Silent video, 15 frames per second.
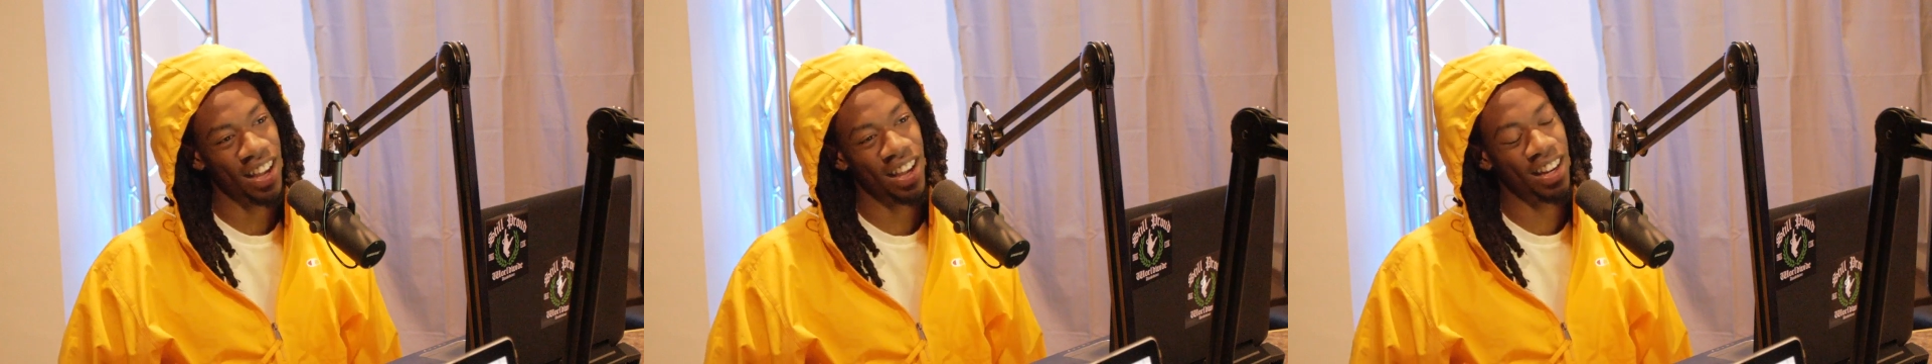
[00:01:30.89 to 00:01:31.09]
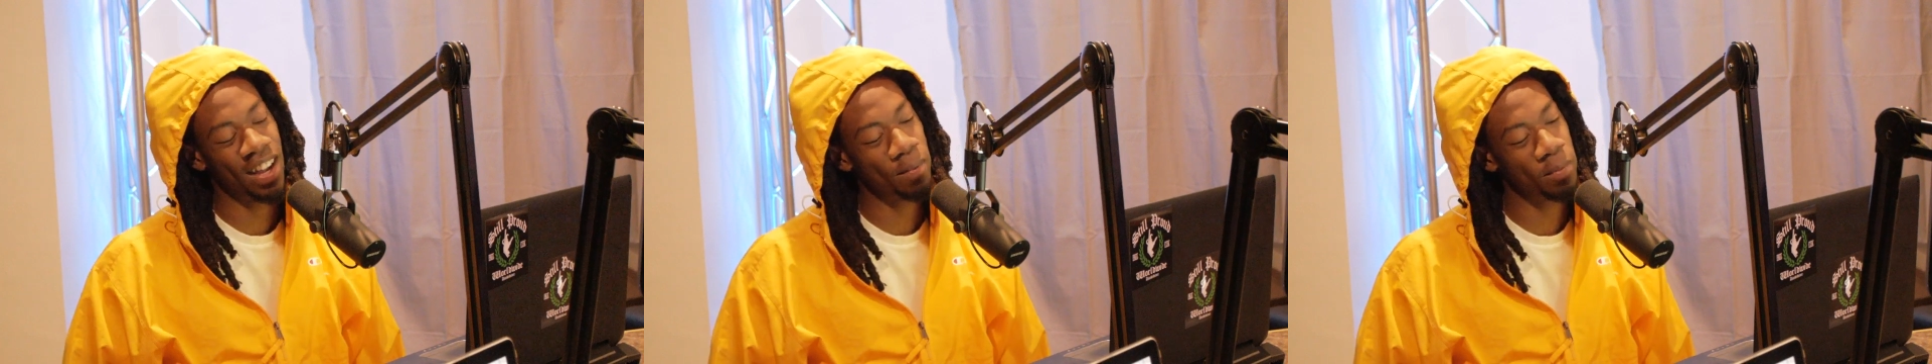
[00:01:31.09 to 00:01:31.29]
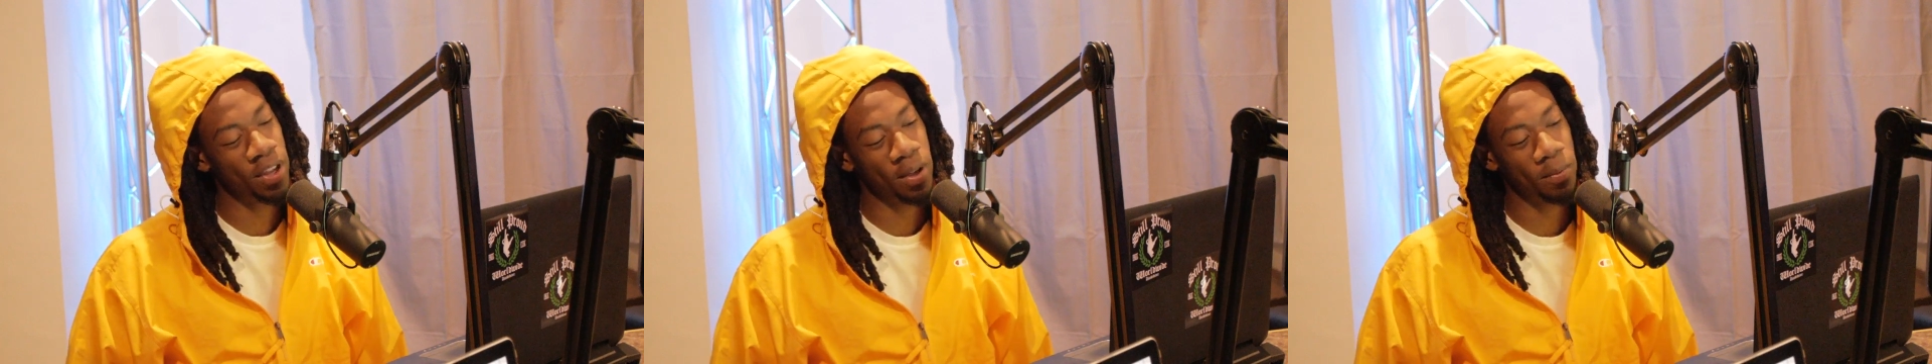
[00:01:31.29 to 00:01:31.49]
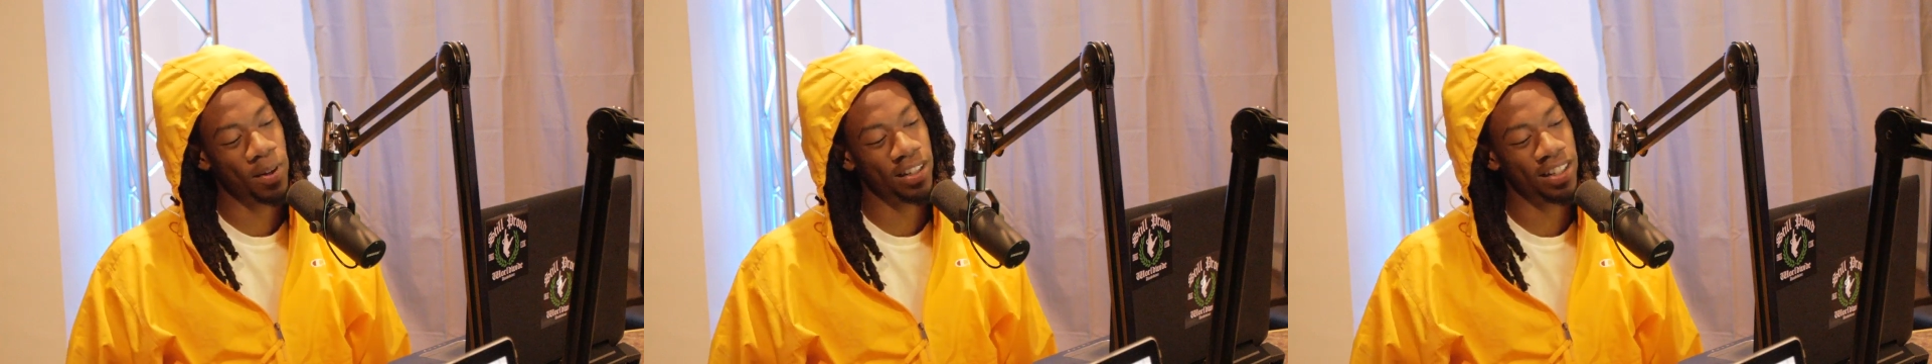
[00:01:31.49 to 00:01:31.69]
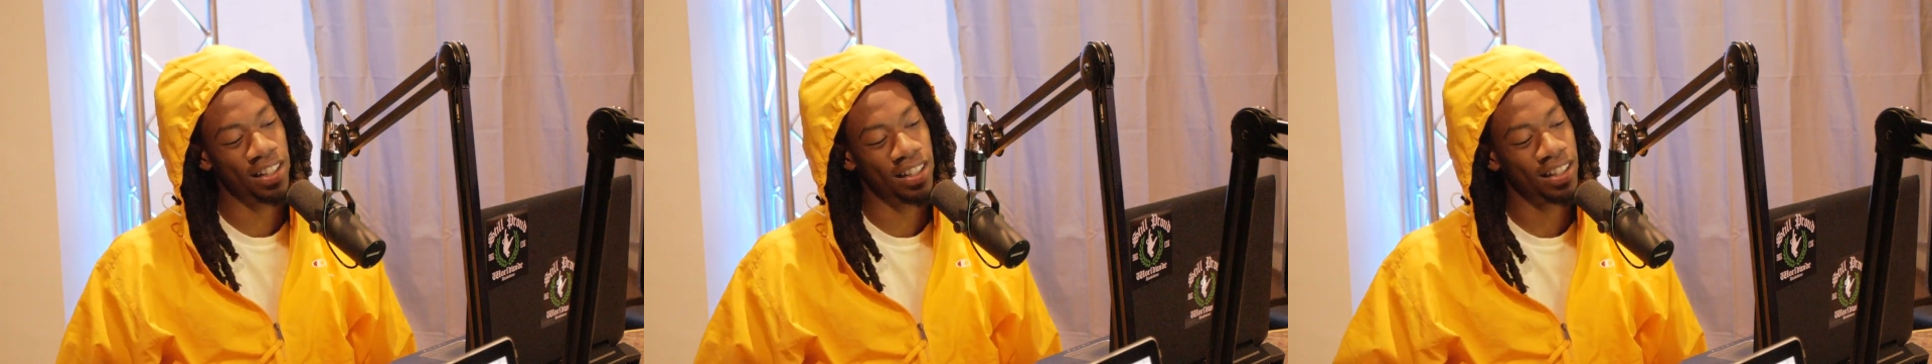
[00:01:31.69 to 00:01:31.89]
And that made
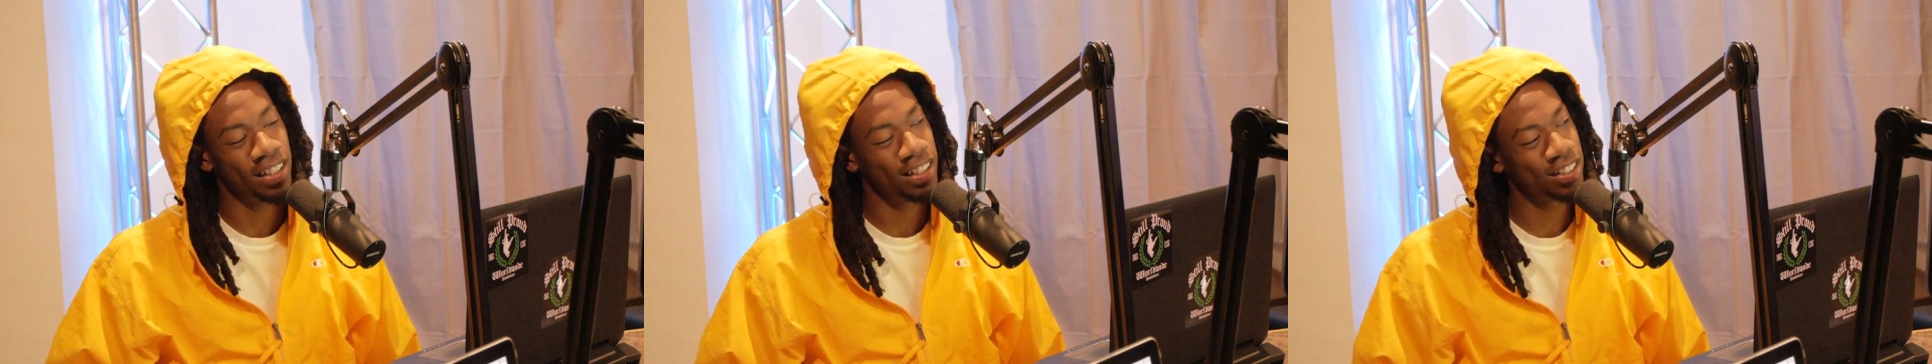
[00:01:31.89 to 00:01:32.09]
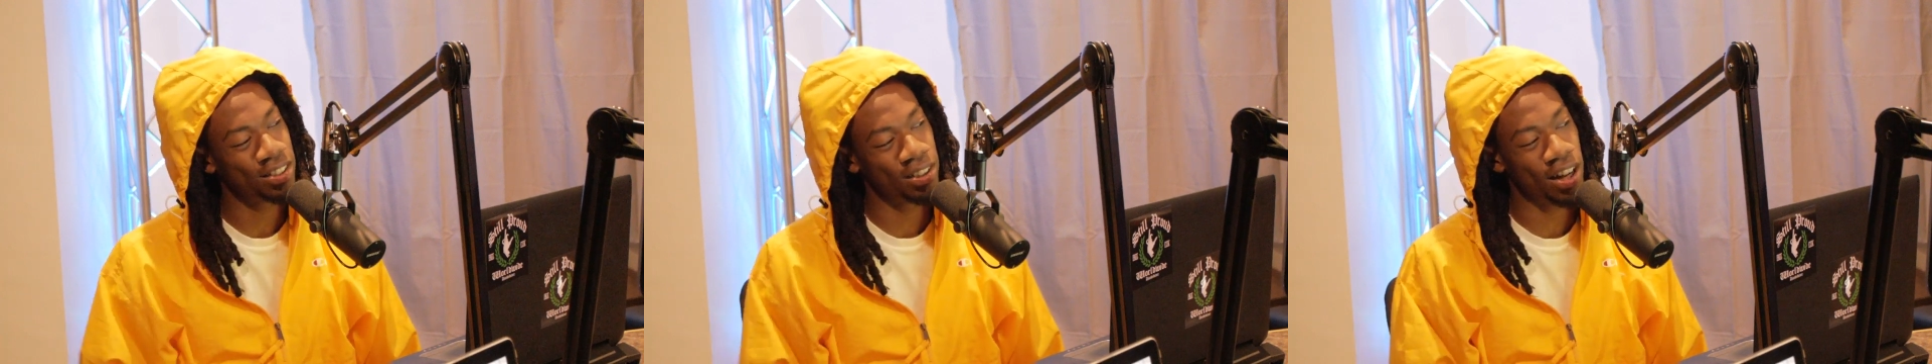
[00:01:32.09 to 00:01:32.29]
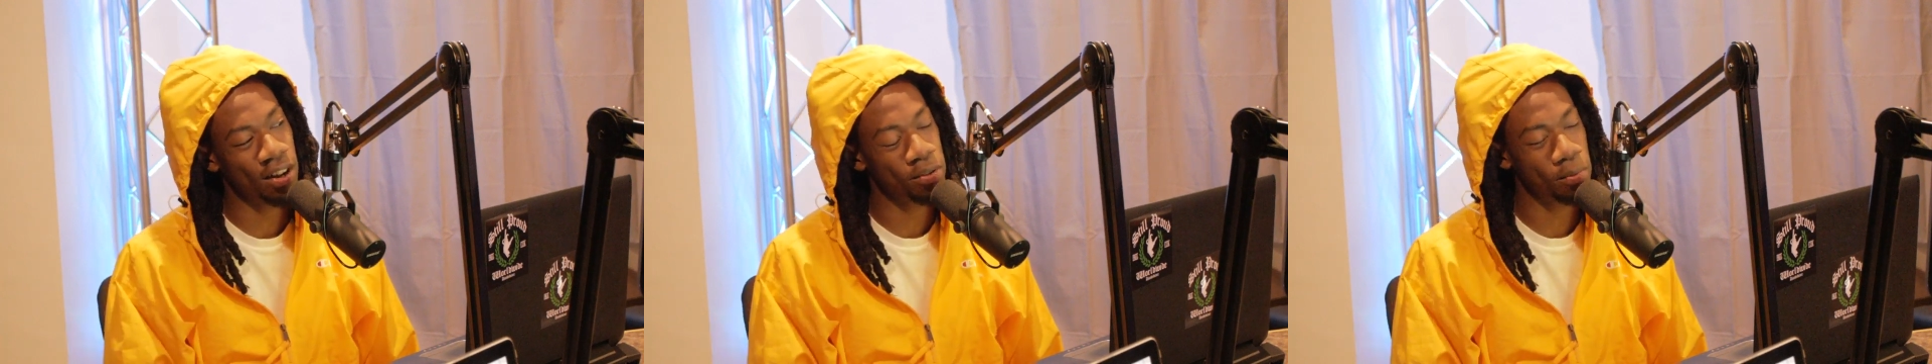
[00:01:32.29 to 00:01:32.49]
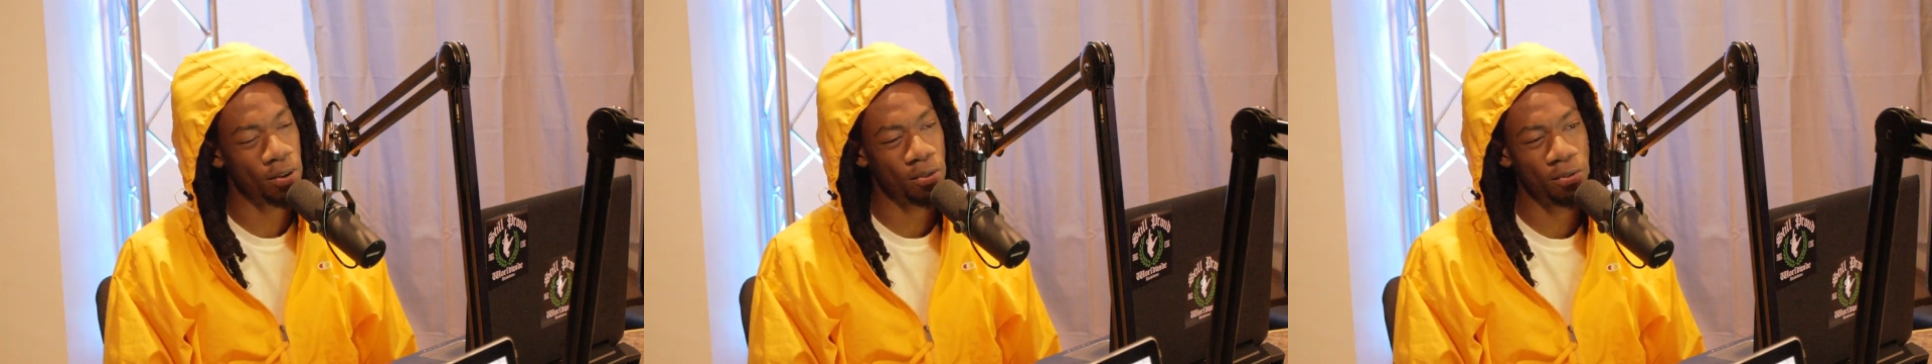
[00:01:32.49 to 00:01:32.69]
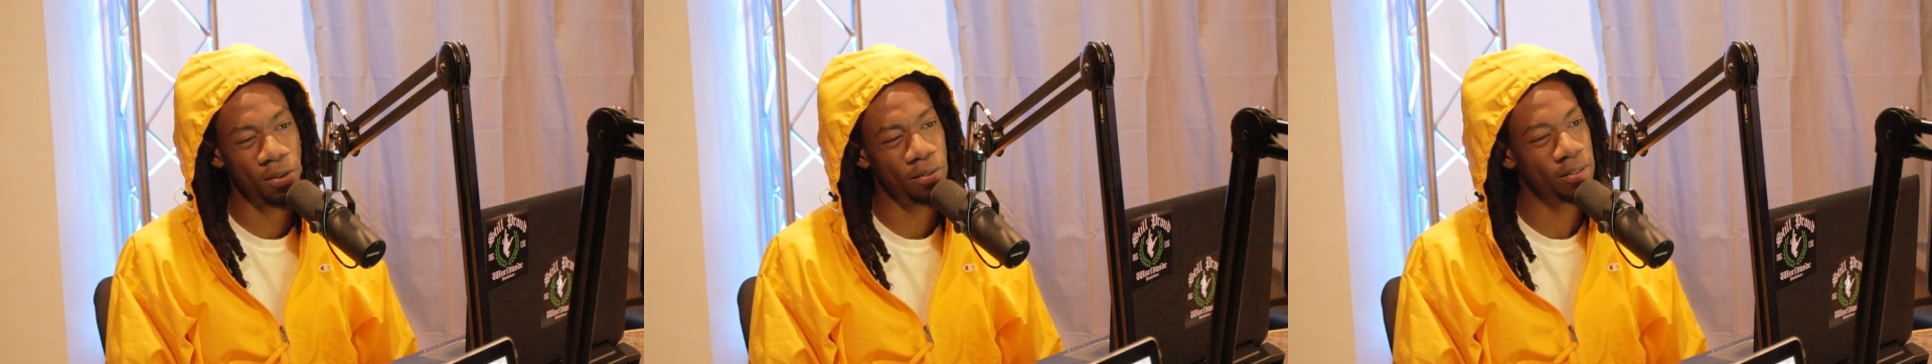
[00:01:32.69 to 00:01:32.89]
my day. So that was
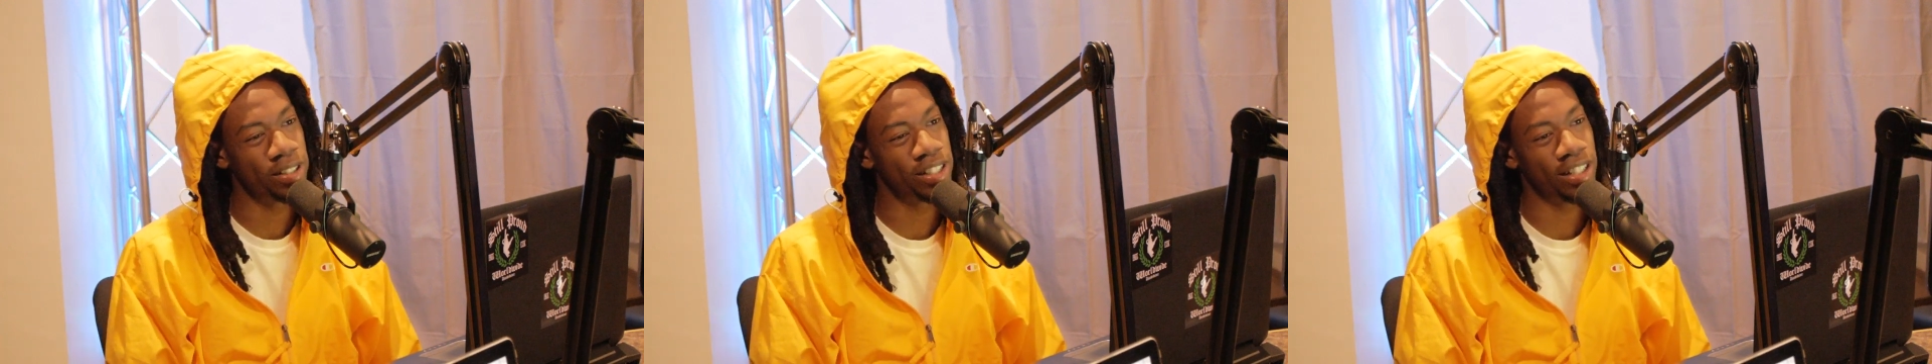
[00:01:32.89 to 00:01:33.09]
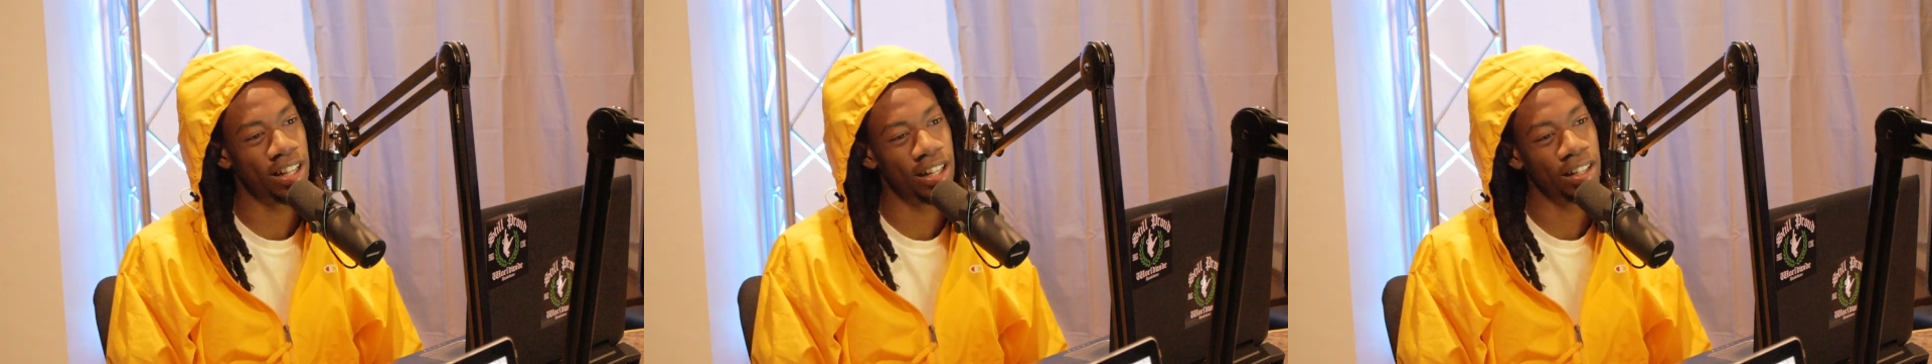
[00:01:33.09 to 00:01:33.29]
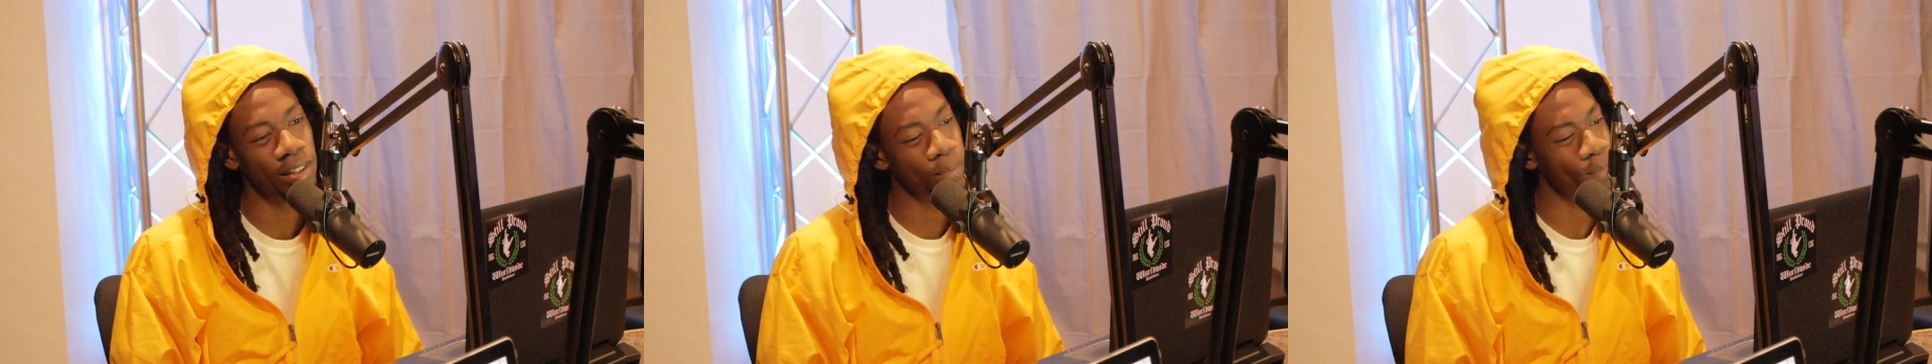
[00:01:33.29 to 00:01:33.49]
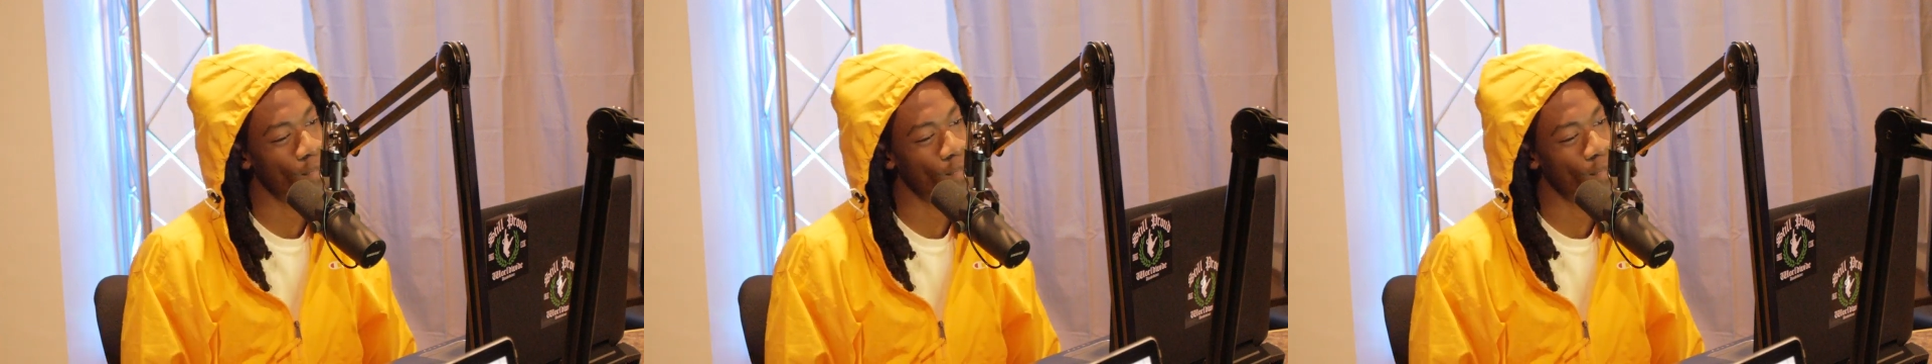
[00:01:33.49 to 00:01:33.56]
my 4th of July.